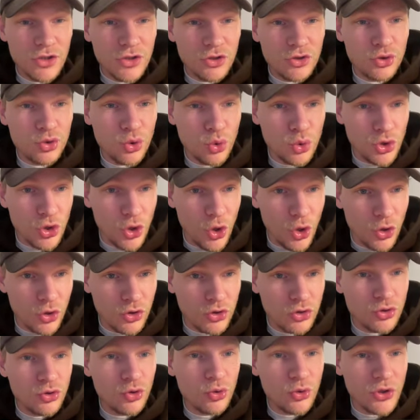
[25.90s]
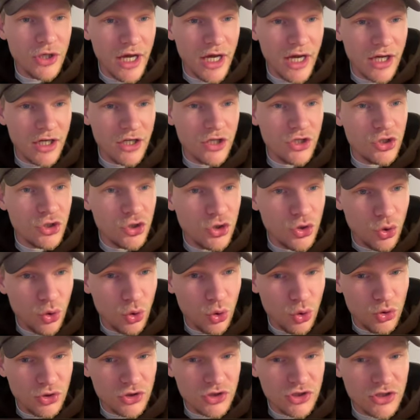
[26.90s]
Tuyo, tuya,
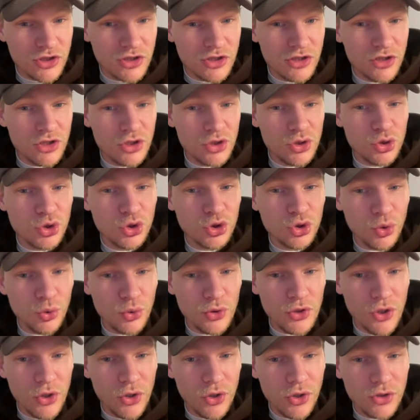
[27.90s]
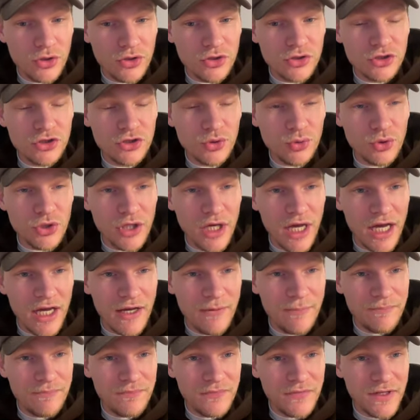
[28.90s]
yours. Suyo, suya,
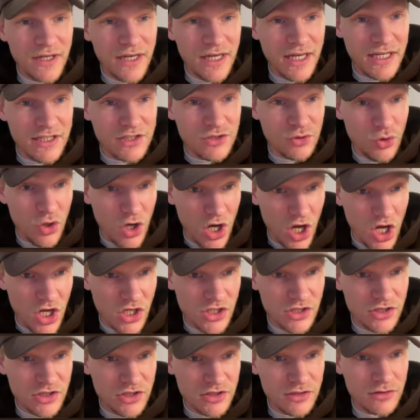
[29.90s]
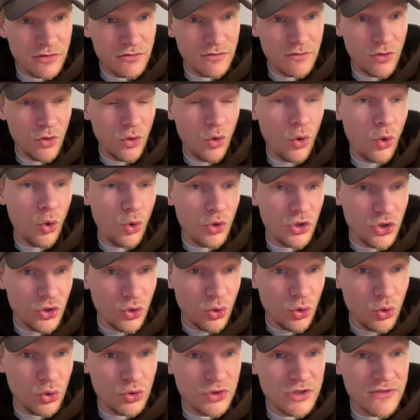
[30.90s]
his or hers, or
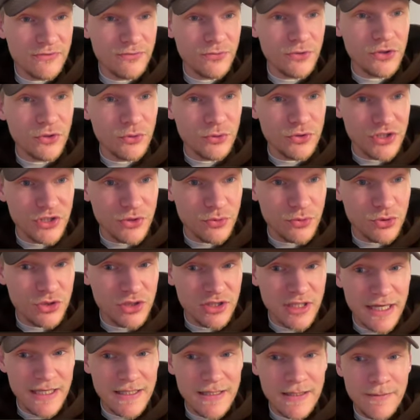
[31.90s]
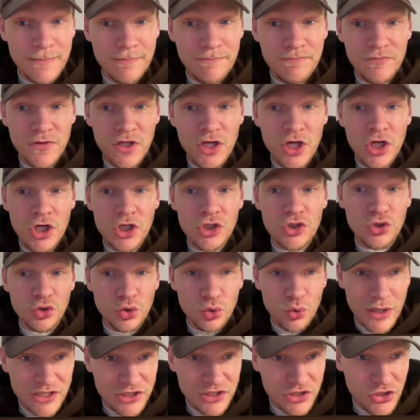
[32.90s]
yours if we're using usted.
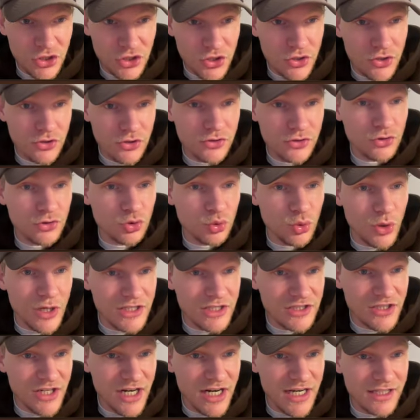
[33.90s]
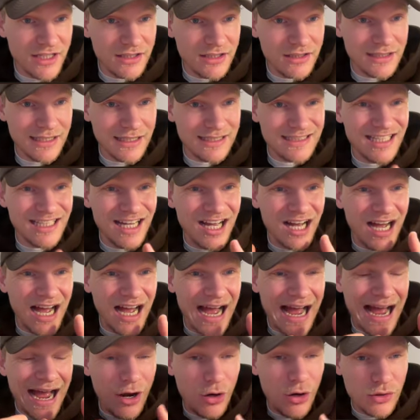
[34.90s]
Nuestro, nuestra, that's
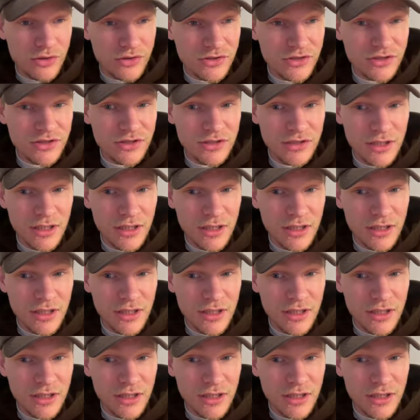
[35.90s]
ours.